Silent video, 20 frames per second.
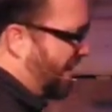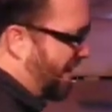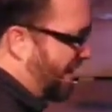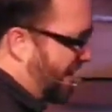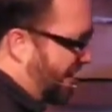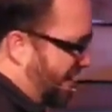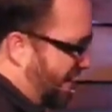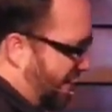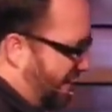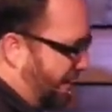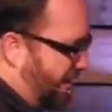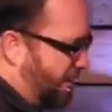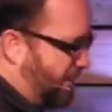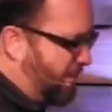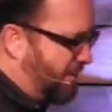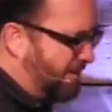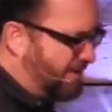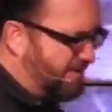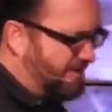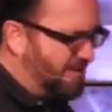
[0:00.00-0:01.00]
I gotta, I gotta
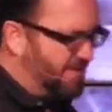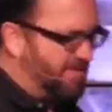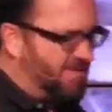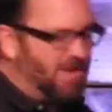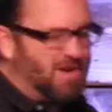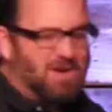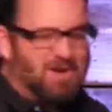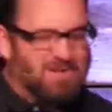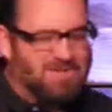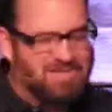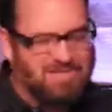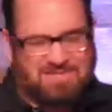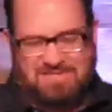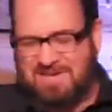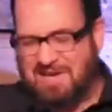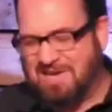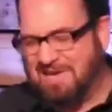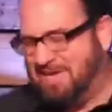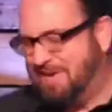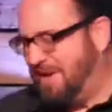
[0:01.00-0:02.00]
quit stuff. No, you just
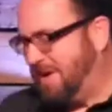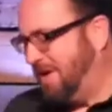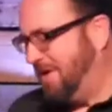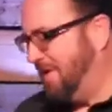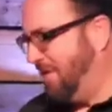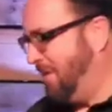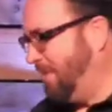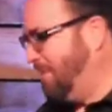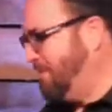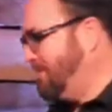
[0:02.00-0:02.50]
gotta die.